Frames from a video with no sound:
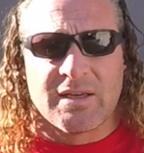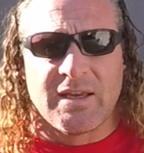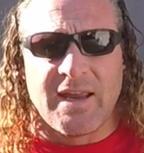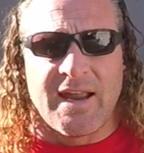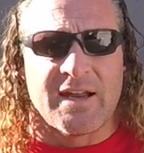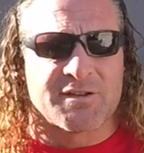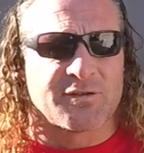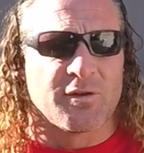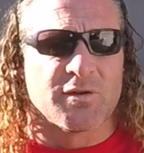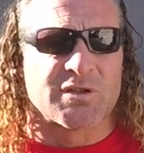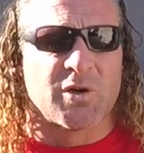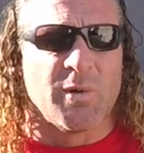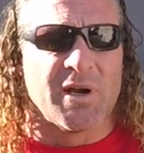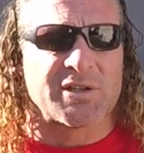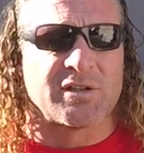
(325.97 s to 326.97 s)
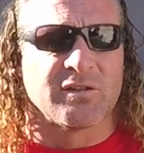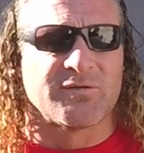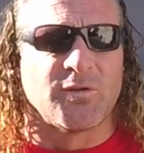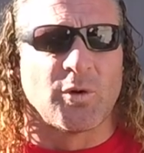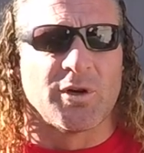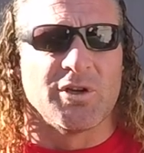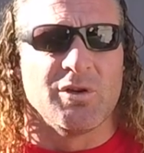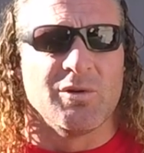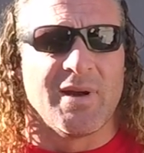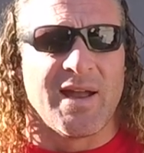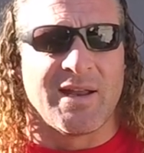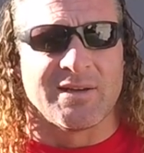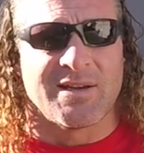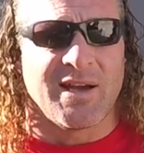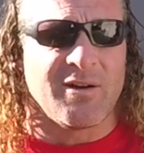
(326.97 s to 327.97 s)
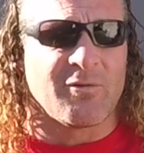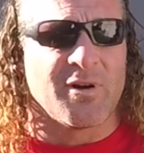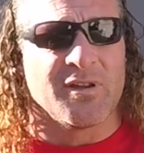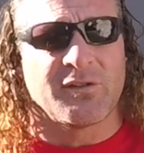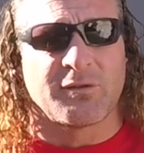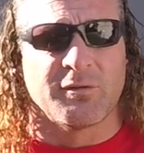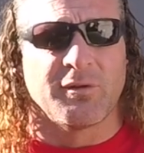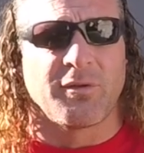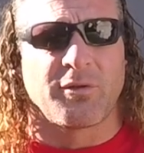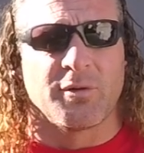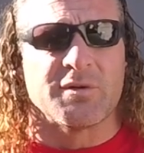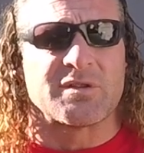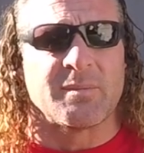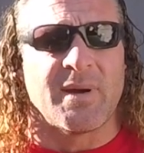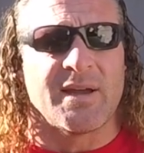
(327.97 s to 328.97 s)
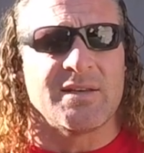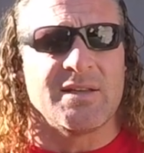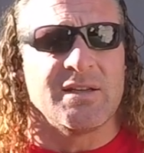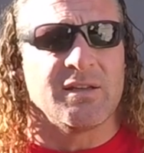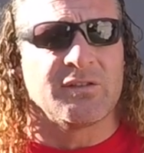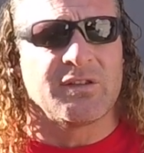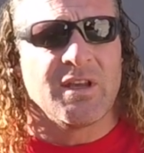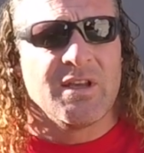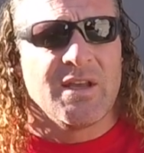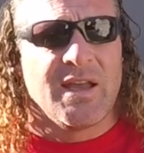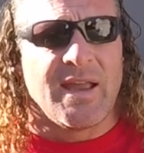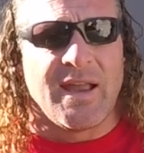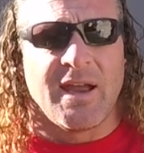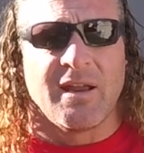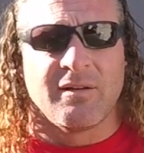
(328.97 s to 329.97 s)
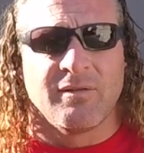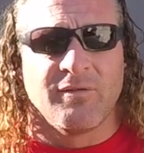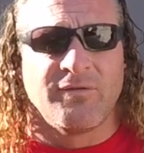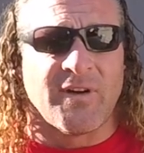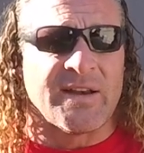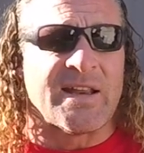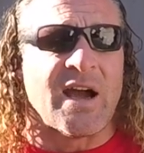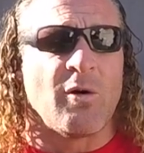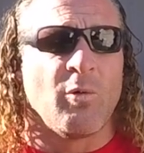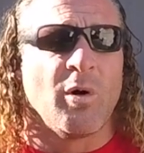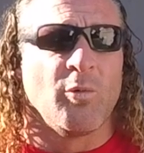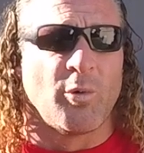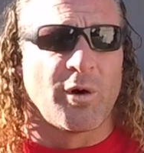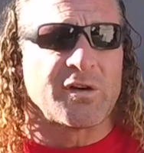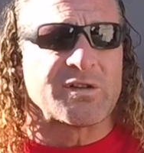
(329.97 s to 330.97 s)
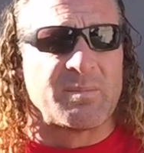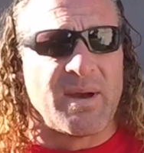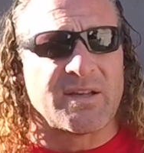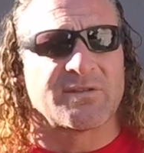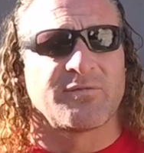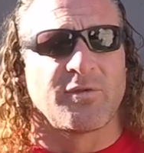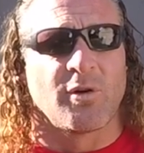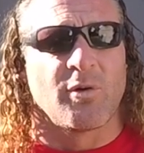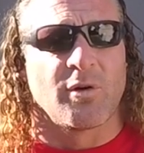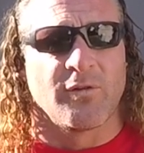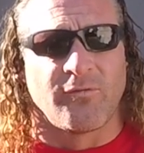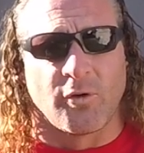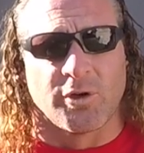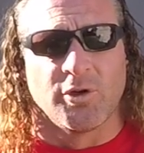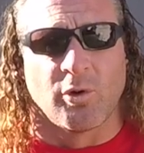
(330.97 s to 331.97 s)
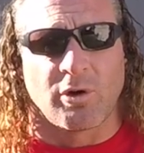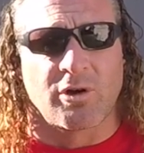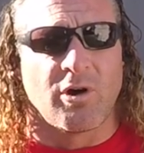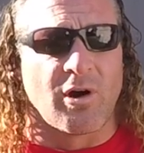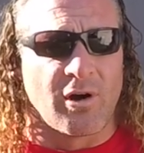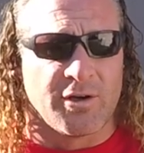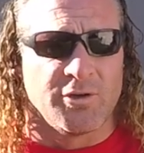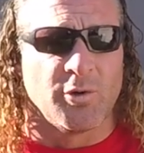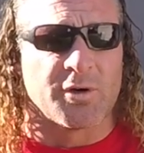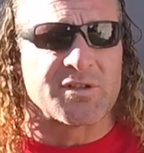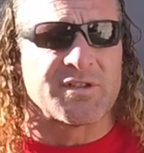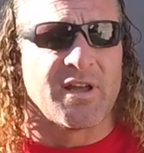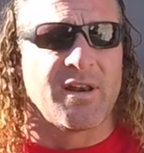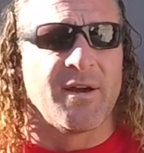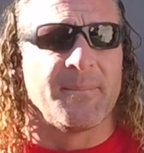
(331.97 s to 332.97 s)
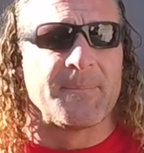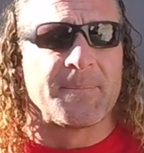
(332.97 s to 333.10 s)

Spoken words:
answer those questions for you and kind of run through some ideas and find out what works best for your car and your setup.